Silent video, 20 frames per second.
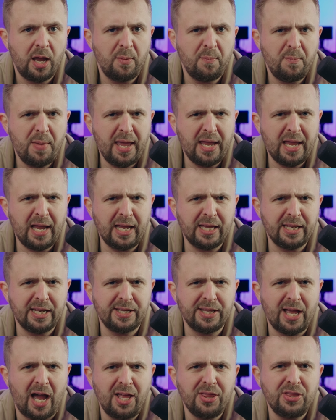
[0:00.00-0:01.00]
making it
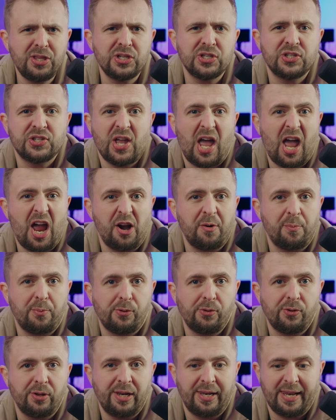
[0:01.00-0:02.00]
an
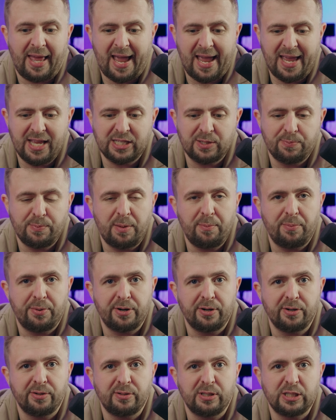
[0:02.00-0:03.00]
undesirable alliance
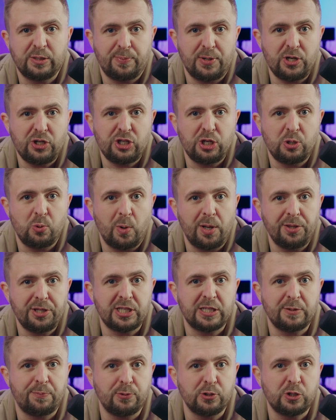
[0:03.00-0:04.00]
member, especially one
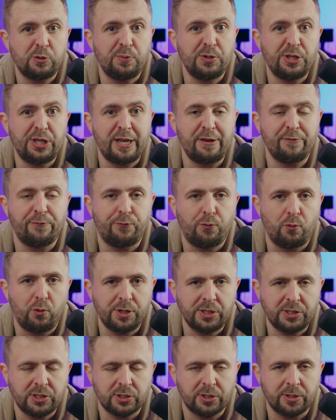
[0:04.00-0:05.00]
that's supposed to be the
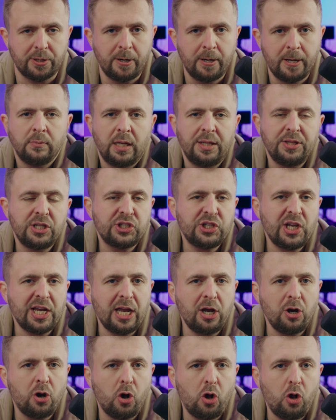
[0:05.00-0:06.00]
enforcer. And the
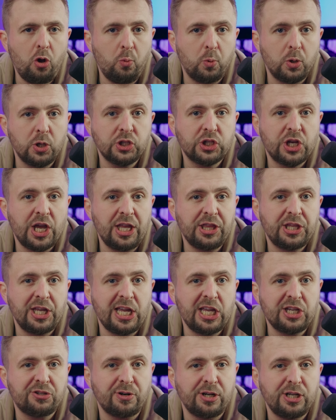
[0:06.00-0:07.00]
second goal was get the
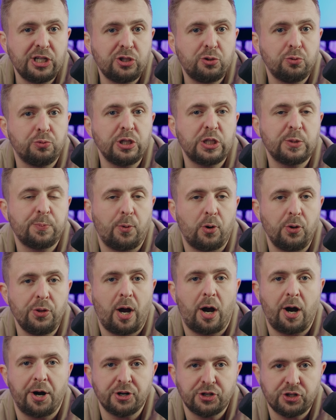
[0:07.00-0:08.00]
Israelis to respond
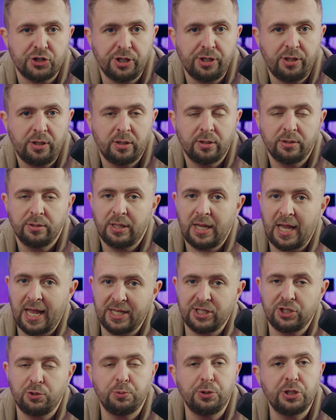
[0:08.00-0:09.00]
harshly,
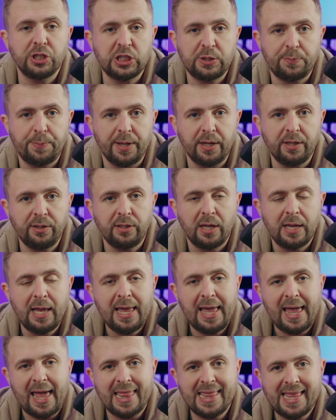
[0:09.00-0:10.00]
as you would expect,
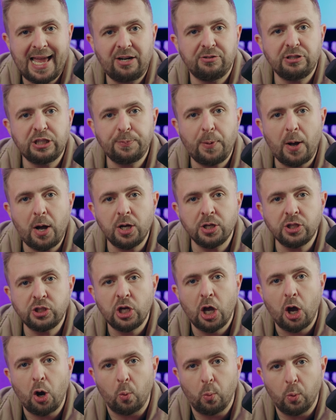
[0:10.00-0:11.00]
and that response
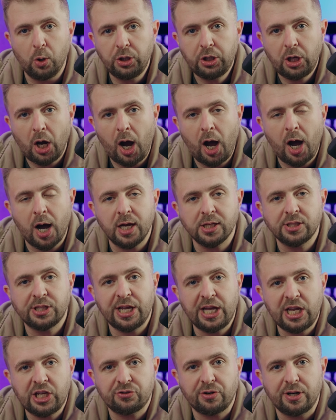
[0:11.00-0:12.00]
would cause the
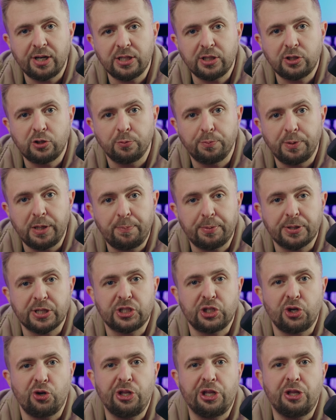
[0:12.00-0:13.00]
Israelis to be
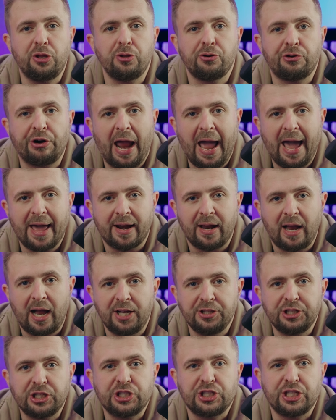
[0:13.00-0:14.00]
persona non grata,
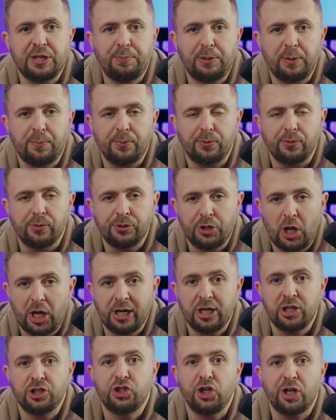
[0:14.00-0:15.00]
unacceptable,
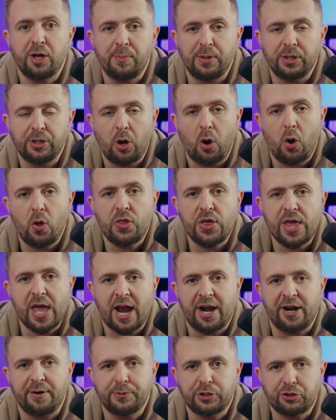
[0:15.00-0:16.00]
not legitimate on the
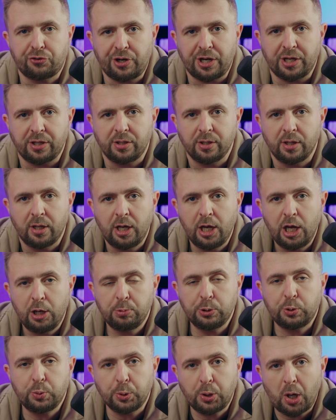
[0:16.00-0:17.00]
Arab street,
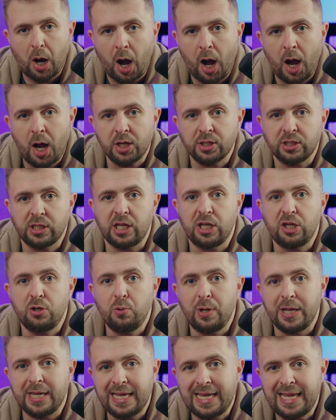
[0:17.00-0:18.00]
which would cause the
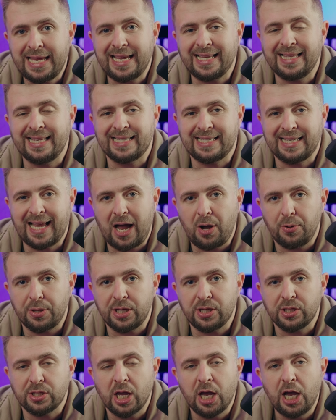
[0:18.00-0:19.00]
UAE and the
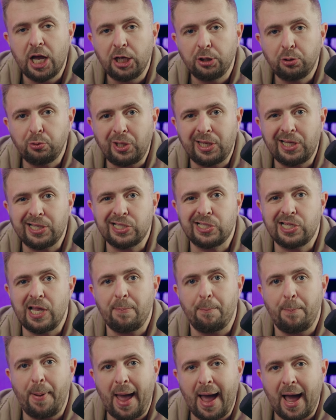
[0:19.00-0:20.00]
Saudis to take a
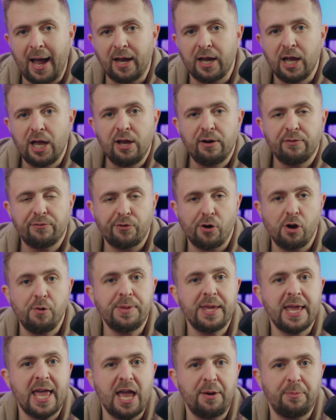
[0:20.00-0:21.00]
step back from
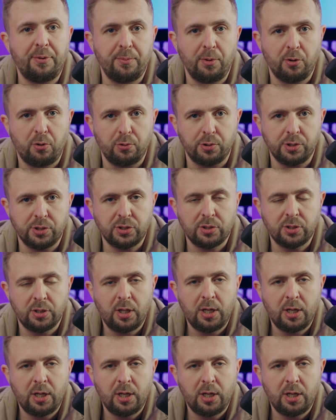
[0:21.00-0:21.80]
the Abraham Accords.